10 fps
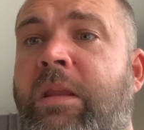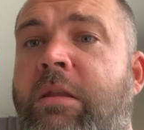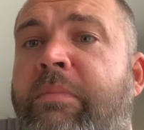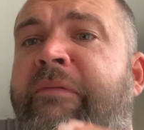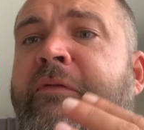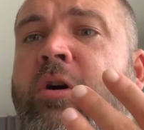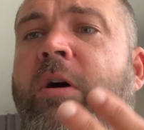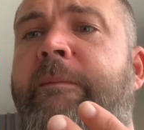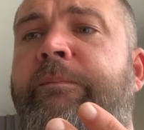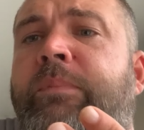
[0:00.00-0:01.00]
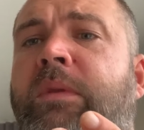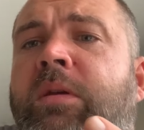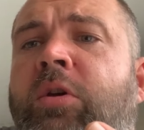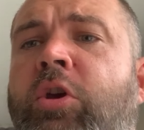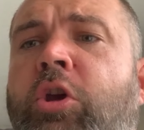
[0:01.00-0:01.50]
Number 4,
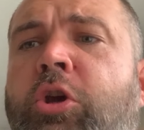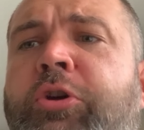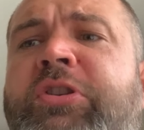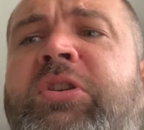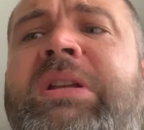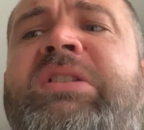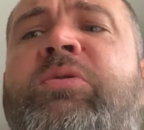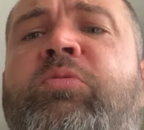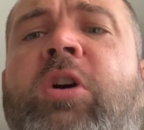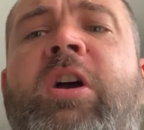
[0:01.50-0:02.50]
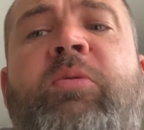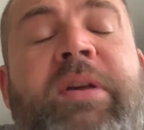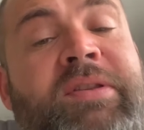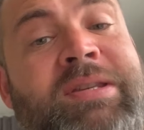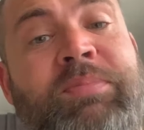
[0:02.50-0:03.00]
who do you need to work
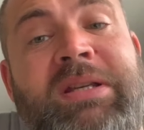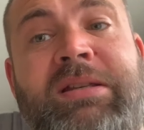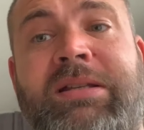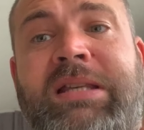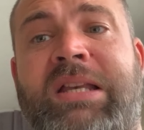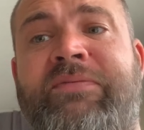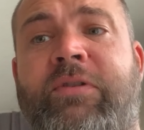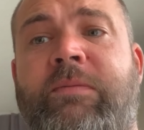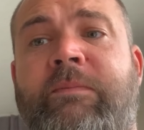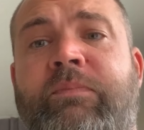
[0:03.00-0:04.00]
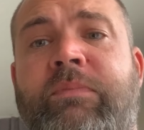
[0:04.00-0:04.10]
with to be successful?